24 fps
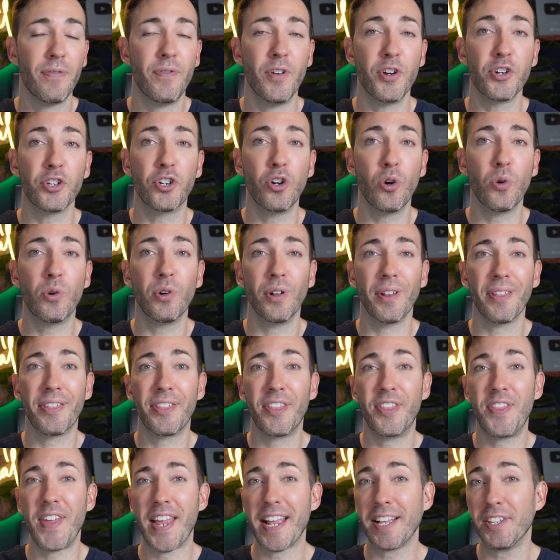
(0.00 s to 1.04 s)
than Google
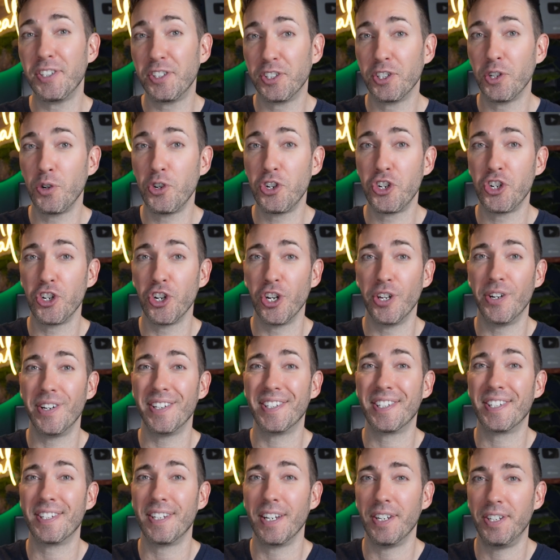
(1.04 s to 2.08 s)
thinks you should
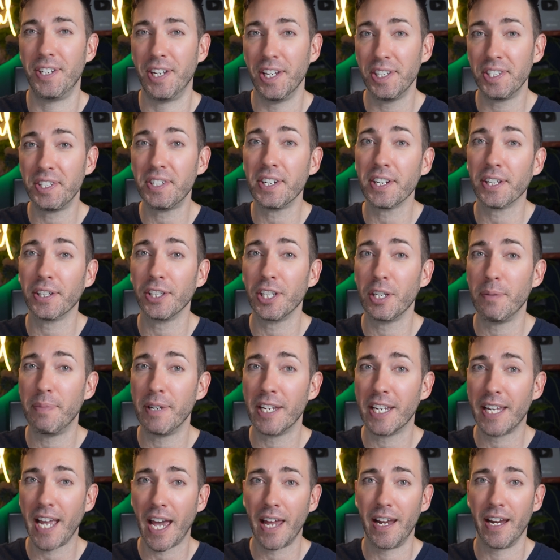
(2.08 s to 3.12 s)
statistically
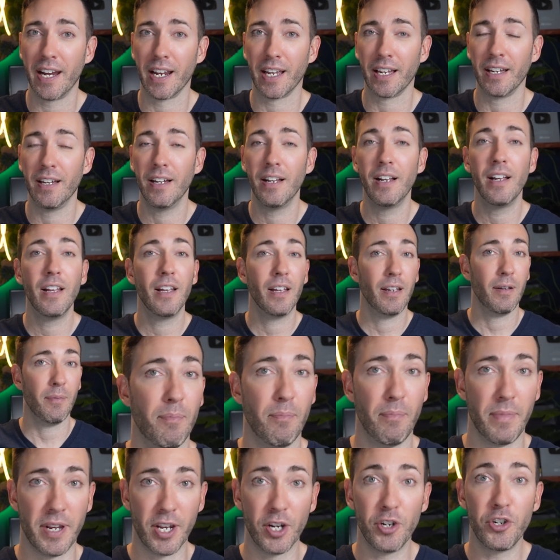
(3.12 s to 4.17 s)
be getting
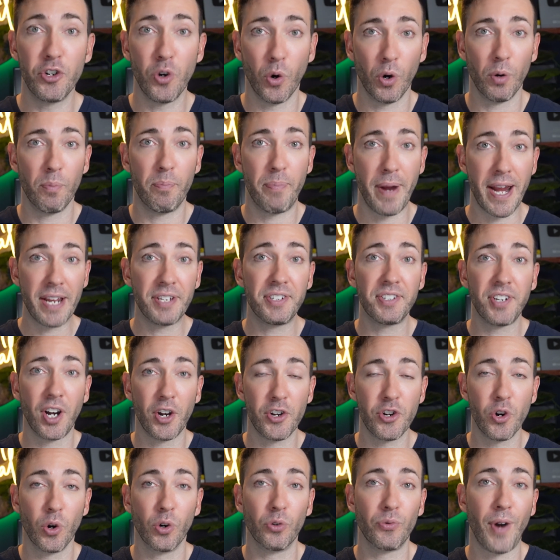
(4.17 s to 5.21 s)
in your, based
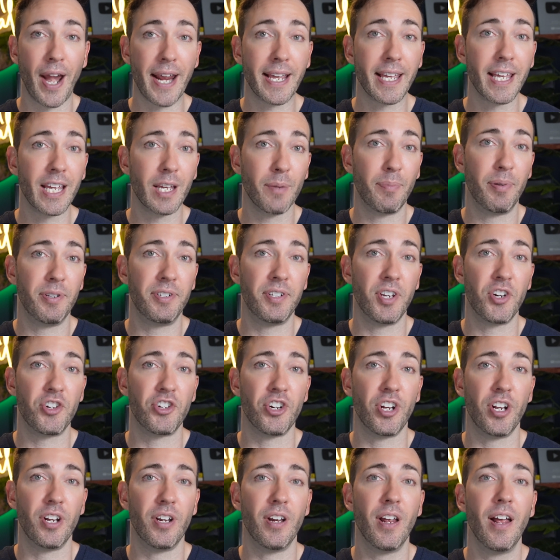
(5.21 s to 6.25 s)
on your ranking
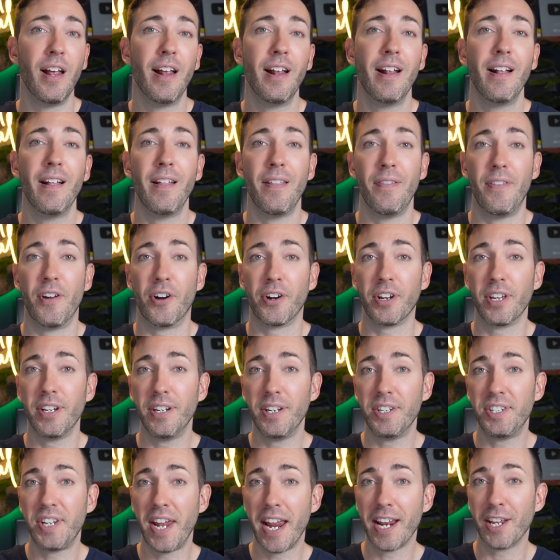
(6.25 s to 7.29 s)
position, they're
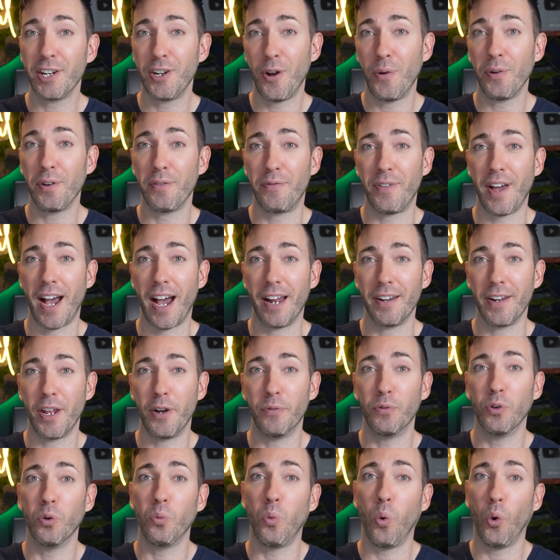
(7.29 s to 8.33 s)
gonna take note of that
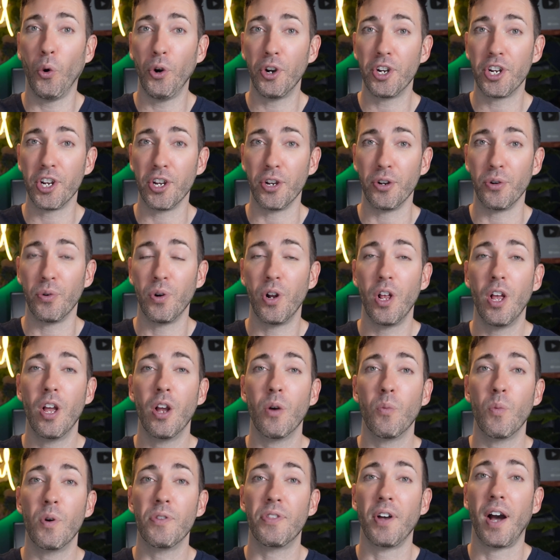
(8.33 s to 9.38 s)
and reward you
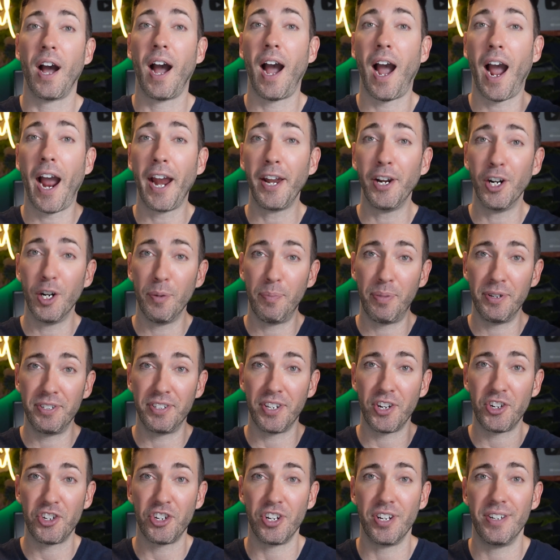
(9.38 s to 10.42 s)
with a higher
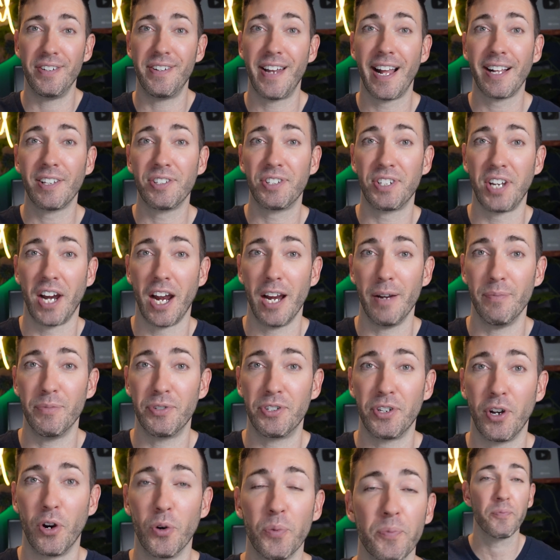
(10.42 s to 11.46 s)
position next time.
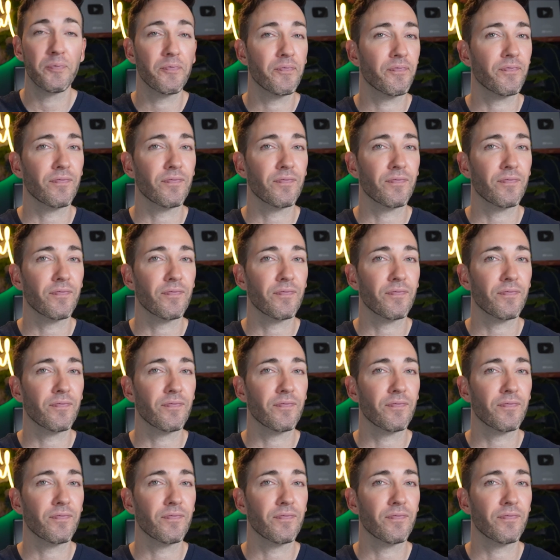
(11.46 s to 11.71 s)
So